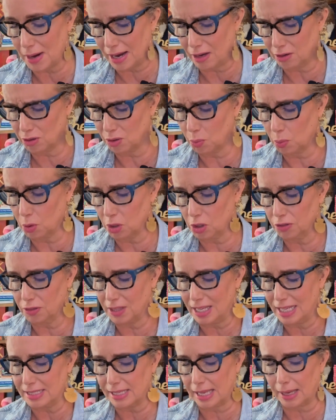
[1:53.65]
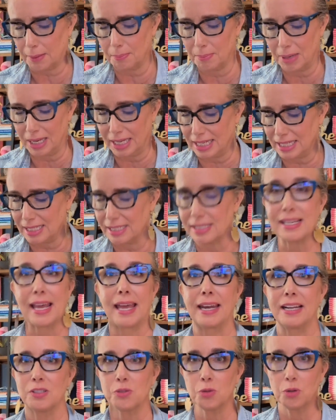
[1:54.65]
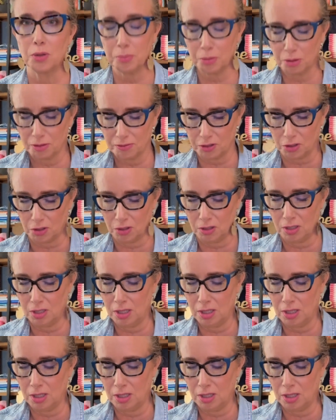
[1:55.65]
outer world things like money, status, or approval.